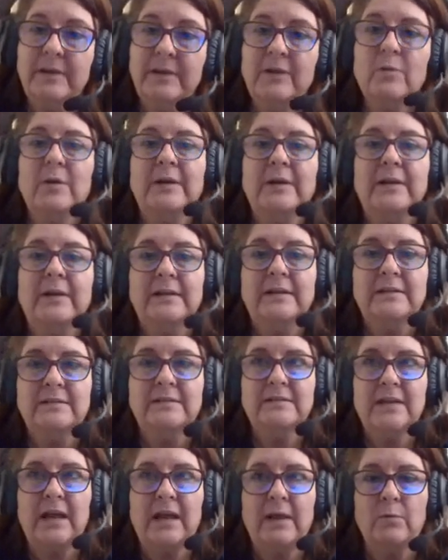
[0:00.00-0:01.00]
big one
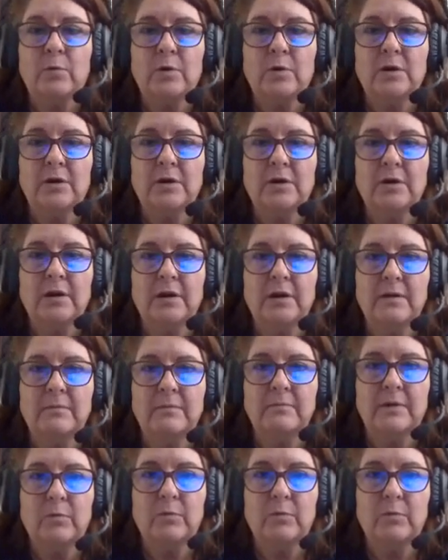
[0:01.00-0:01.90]
is I work at